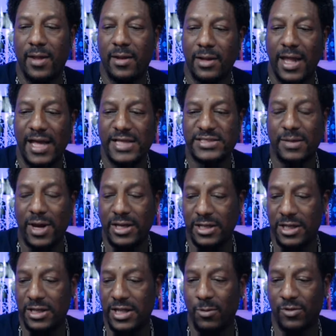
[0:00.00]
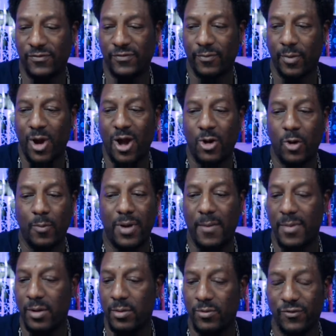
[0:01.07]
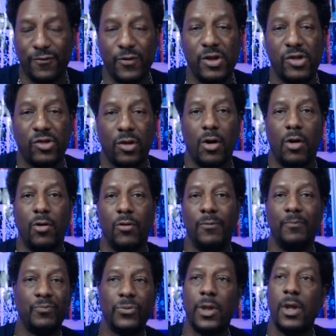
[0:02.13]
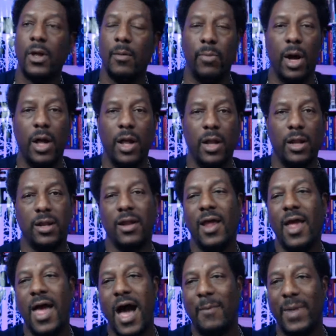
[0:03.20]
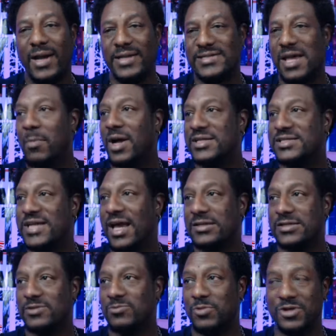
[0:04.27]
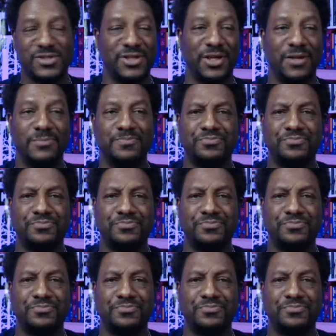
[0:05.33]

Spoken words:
Last time I did that was for Barack Obama, and it was freezing cold. But I might take my chances. We'll see.